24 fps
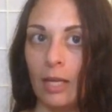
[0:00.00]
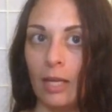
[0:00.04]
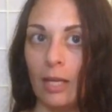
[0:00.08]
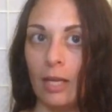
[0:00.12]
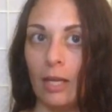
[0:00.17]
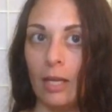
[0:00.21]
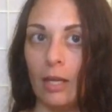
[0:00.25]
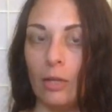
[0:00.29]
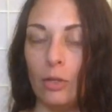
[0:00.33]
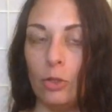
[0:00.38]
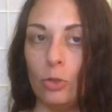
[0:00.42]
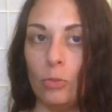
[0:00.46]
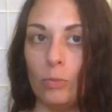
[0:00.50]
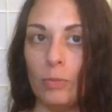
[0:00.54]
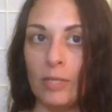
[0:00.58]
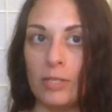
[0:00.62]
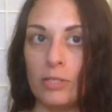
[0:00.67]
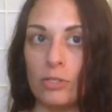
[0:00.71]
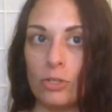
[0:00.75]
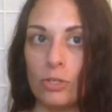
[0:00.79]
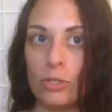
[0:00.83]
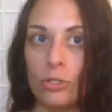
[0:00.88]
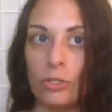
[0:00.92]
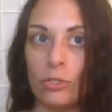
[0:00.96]
And you may
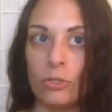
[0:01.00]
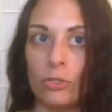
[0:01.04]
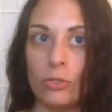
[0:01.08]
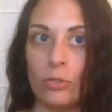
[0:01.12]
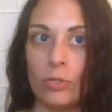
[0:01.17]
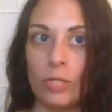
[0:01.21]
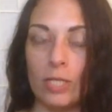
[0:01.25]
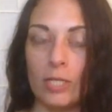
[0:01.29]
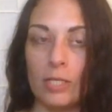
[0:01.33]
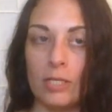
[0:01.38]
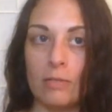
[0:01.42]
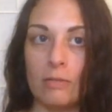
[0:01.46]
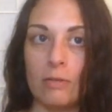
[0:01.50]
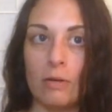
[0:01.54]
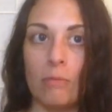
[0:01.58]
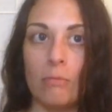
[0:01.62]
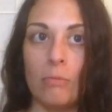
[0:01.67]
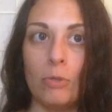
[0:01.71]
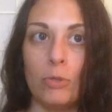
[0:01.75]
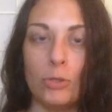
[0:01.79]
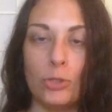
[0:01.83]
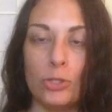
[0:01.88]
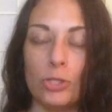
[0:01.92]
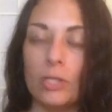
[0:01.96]
start to notice
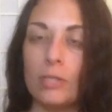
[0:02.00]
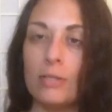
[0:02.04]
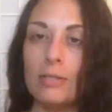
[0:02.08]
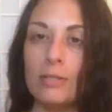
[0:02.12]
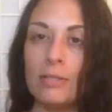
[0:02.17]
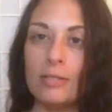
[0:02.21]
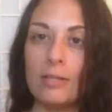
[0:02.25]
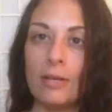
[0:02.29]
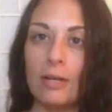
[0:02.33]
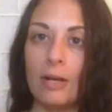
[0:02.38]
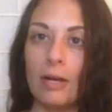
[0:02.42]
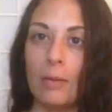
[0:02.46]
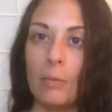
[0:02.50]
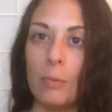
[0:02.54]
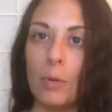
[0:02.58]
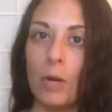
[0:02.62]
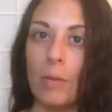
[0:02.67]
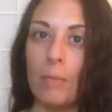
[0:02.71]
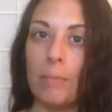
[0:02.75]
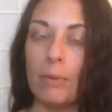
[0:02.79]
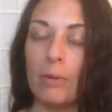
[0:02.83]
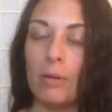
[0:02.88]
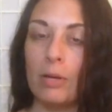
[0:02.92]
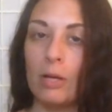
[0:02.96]
emotions that come
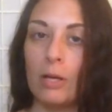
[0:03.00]
up,